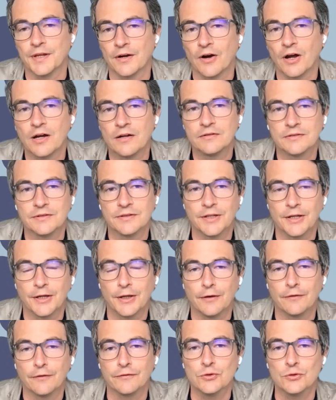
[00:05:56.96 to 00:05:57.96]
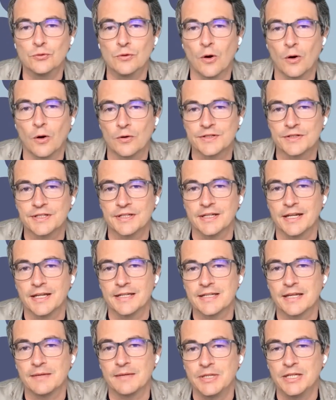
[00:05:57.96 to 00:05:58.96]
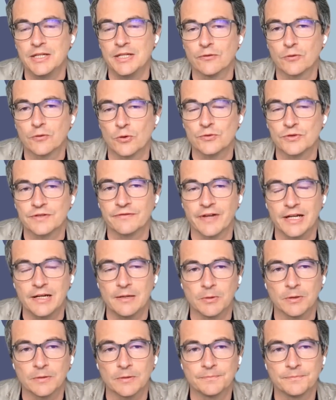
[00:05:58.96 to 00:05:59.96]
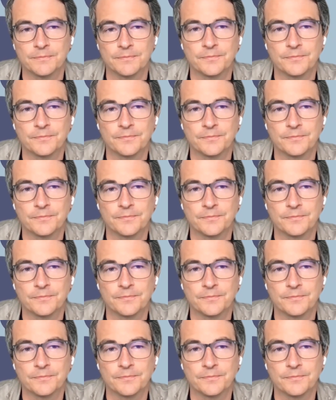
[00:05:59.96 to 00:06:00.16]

are a few logs in SAP, of course, available.